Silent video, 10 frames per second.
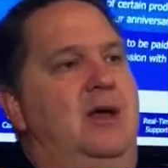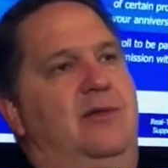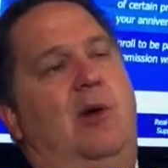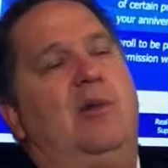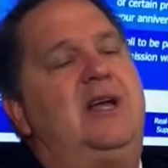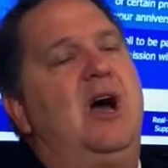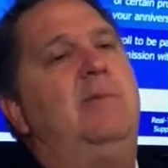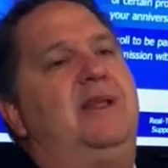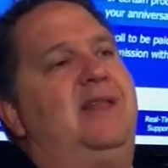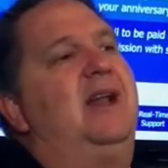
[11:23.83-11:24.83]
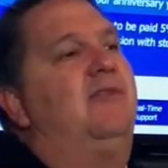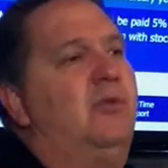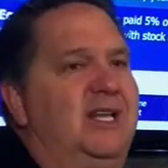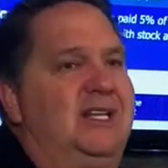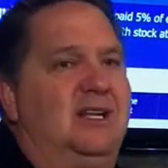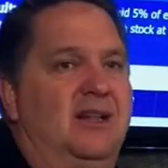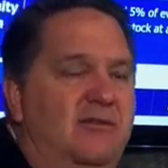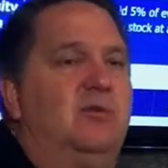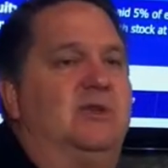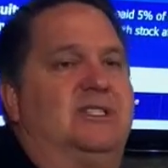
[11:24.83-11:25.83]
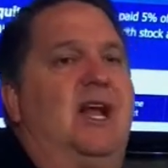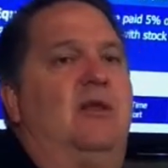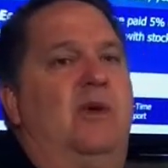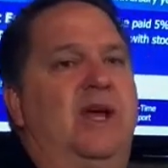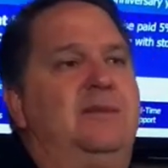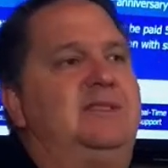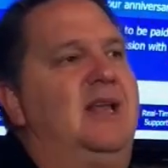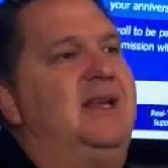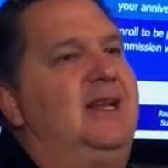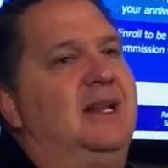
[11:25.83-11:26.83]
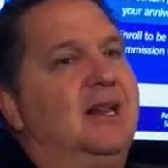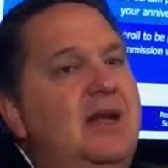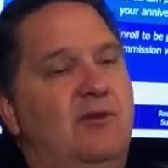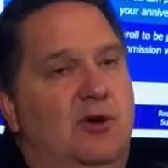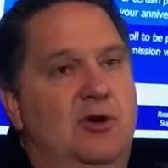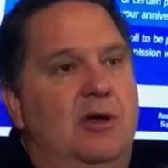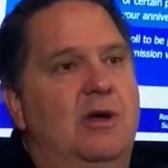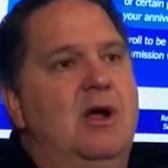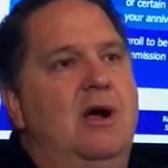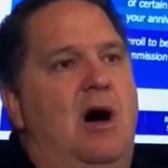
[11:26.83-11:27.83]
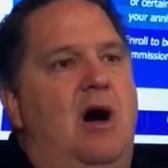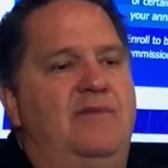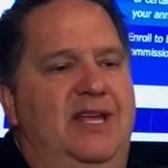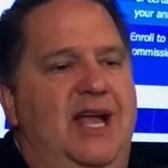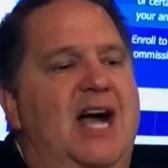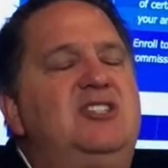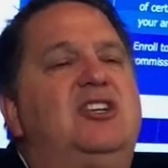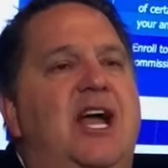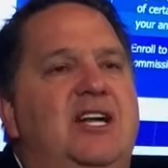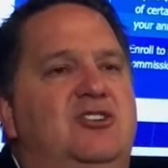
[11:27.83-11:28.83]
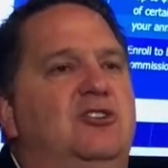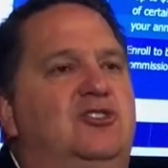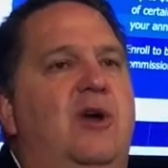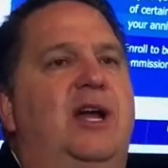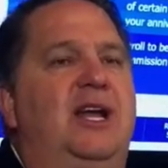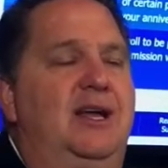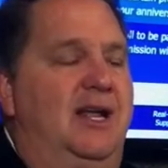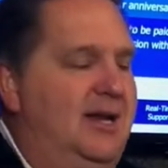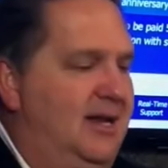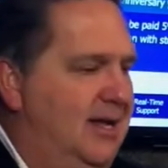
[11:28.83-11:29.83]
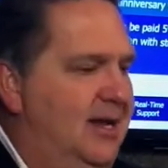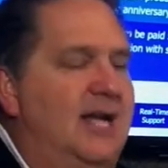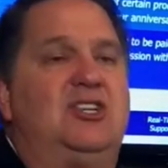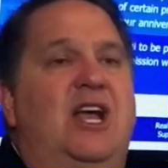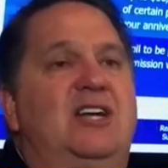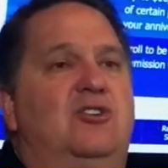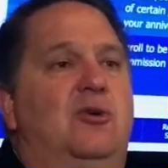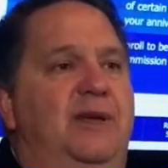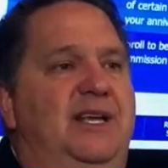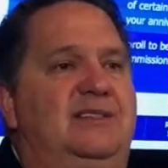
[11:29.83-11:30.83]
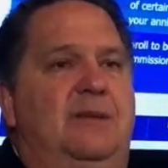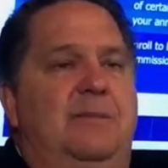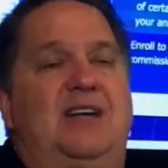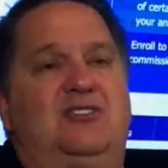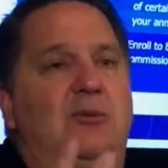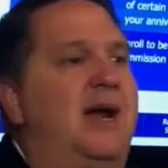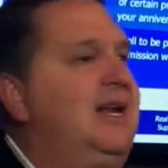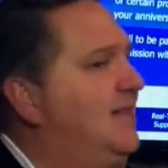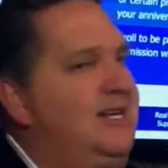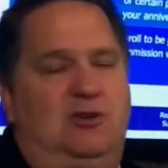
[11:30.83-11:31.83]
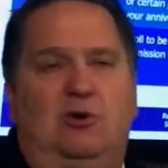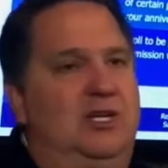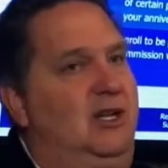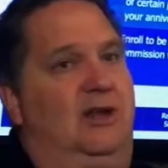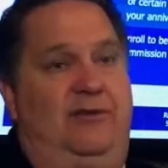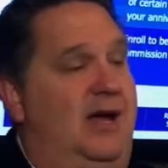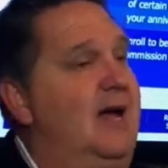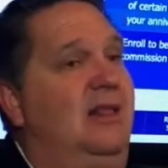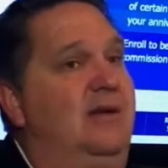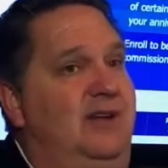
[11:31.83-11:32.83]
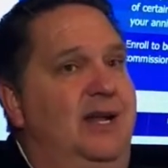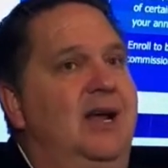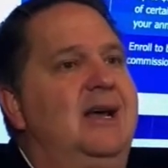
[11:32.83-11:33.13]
The only company that ever really delivered was Keller Williams, and they delivered on the educational training and educational piece and masterminding. They totally delivered. I loved it.